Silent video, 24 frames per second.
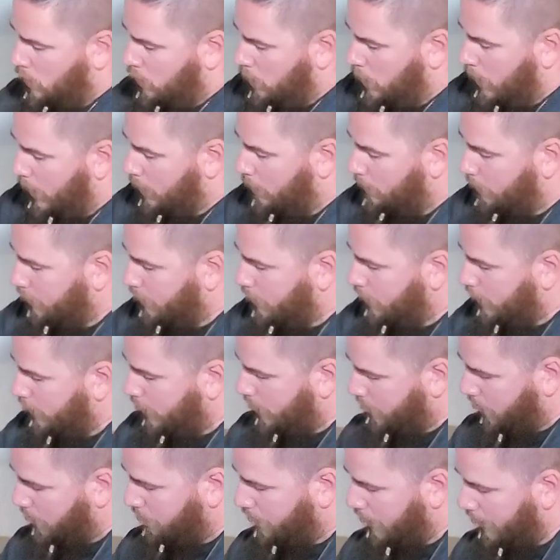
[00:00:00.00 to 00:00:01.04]
And I want you to think
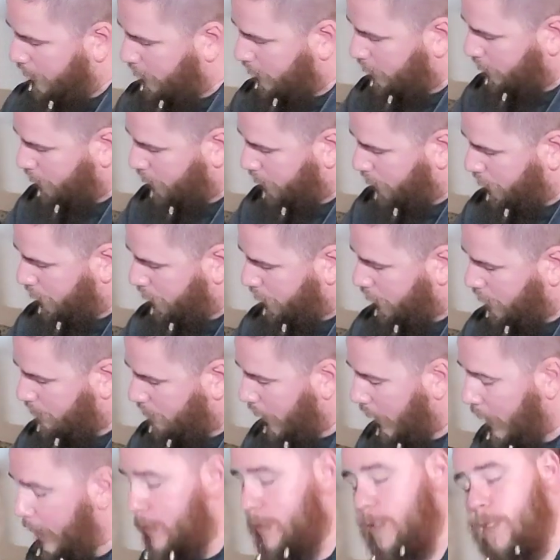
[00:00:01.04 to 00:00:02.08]
about places where you need a
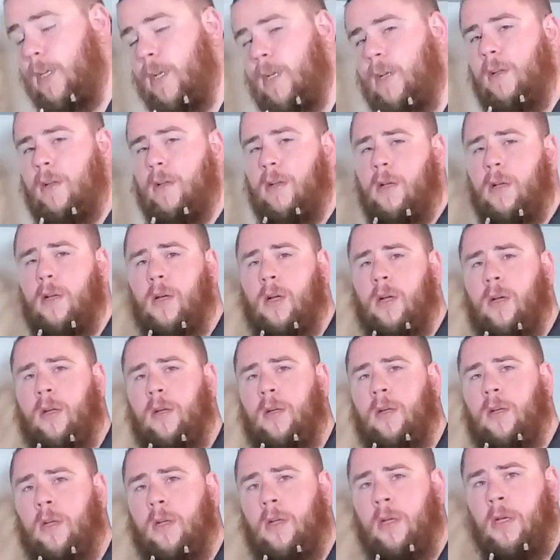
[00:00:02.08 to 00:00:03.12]
mask.
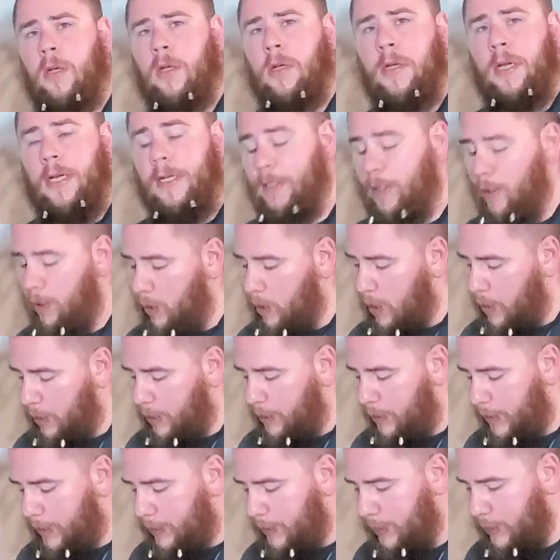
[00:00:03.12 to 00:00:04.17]
Is there a lot of
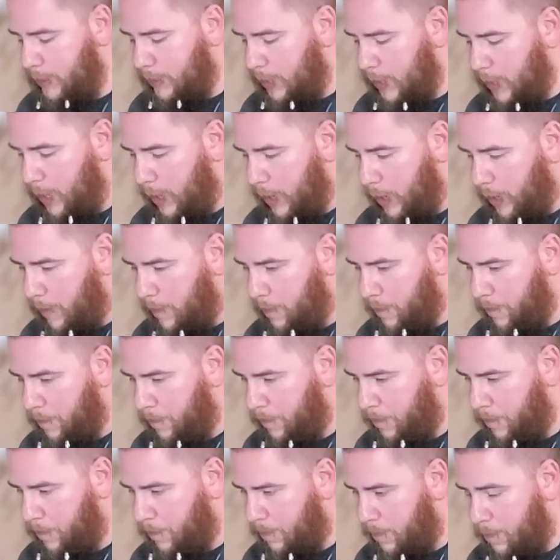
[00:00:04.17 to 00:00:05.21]
dust in the air?
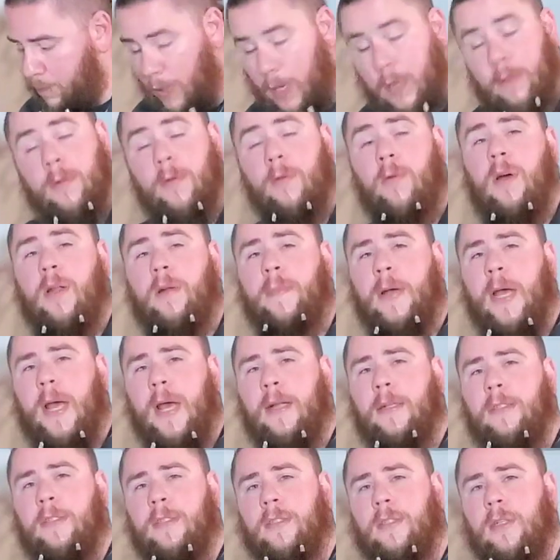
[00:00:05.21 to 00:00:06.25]
Probably want a
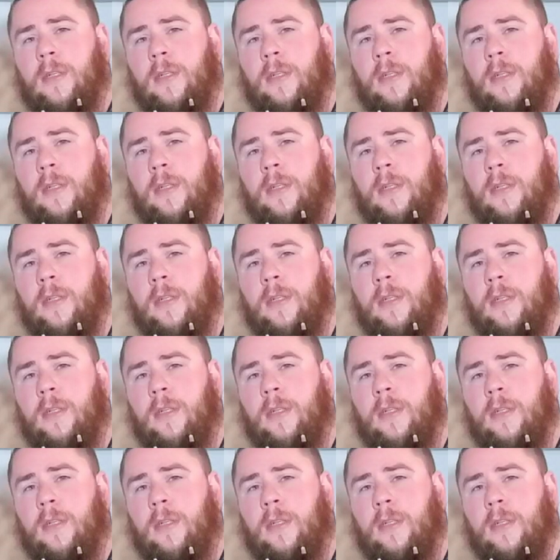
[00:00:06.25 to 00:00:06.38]
mask.